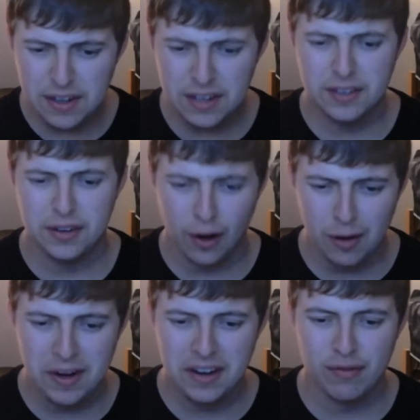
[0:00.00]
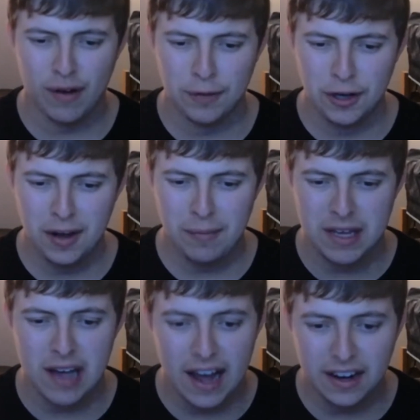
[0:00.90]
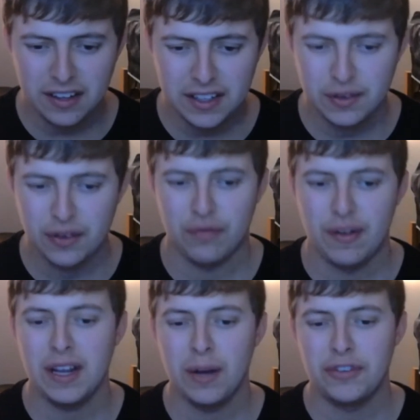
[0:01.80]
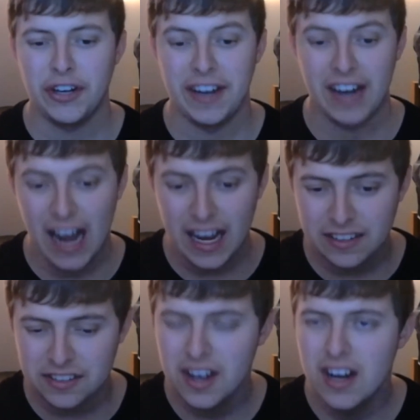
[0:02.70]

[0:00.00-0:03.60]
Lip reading: determined if I'm gonna be editing this video tonight